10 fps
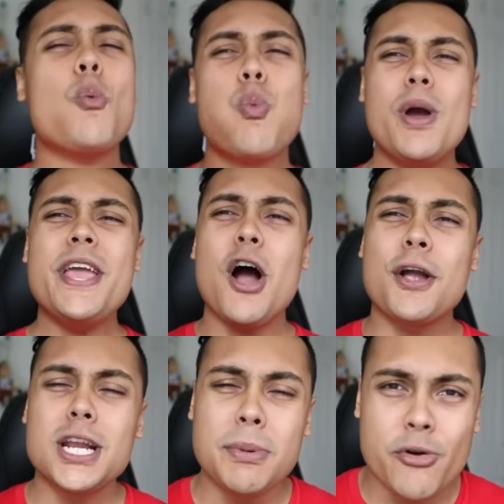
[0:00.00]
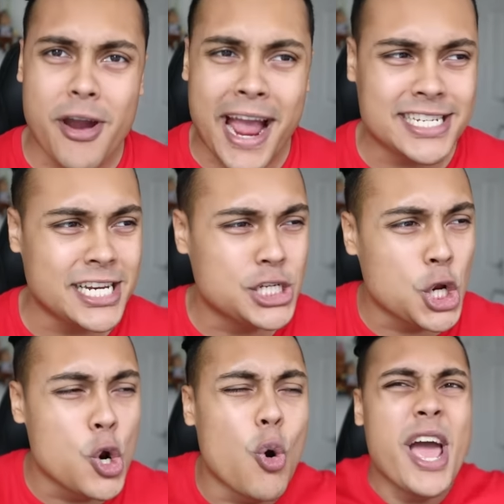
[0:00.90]
we are going to be reacting
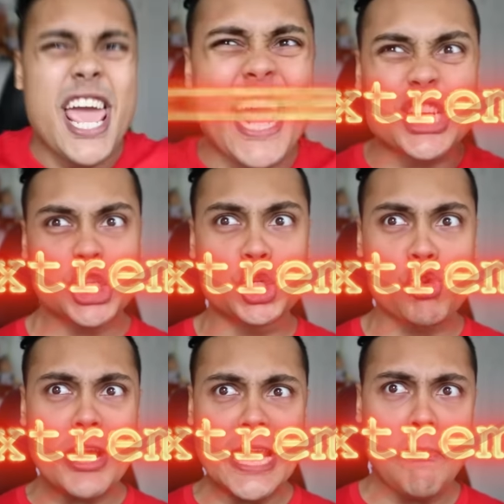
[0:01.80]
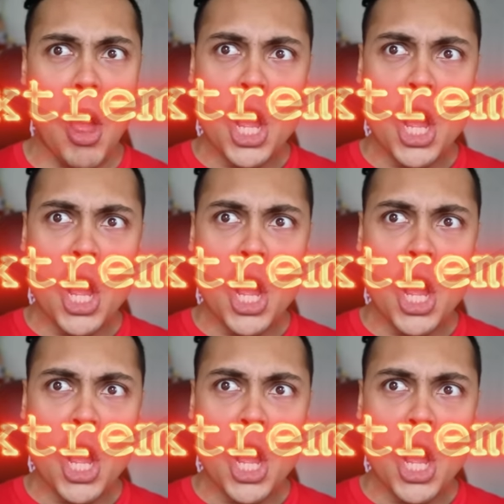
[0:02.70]
to Extreme